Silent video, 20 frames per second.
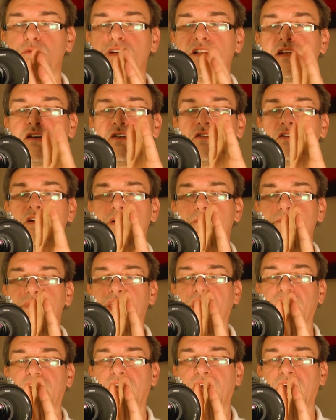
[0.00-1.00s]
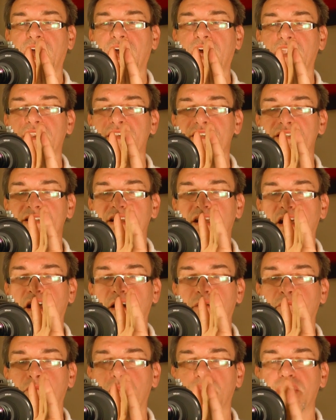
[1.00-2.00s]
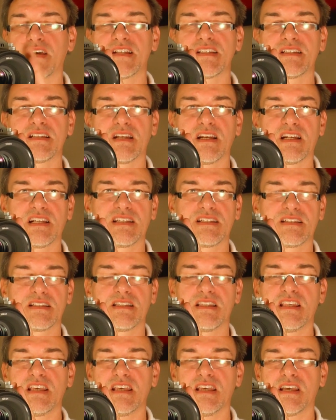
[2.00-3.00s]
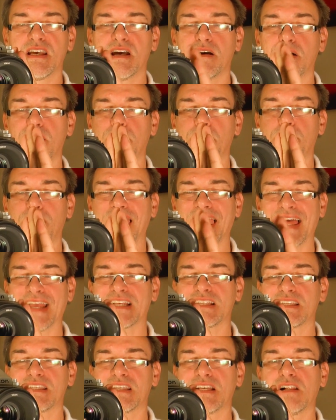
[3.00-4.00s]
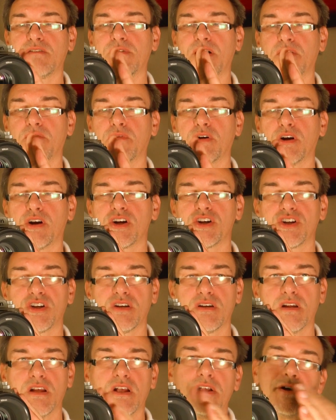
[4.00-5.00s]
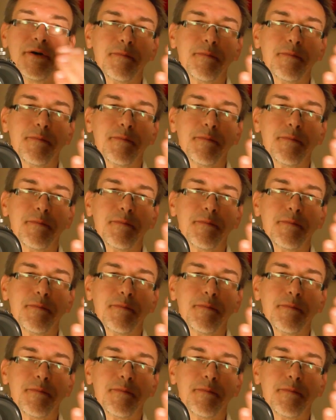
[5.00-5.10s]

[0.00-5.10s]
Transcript: video, and this is the black silver version.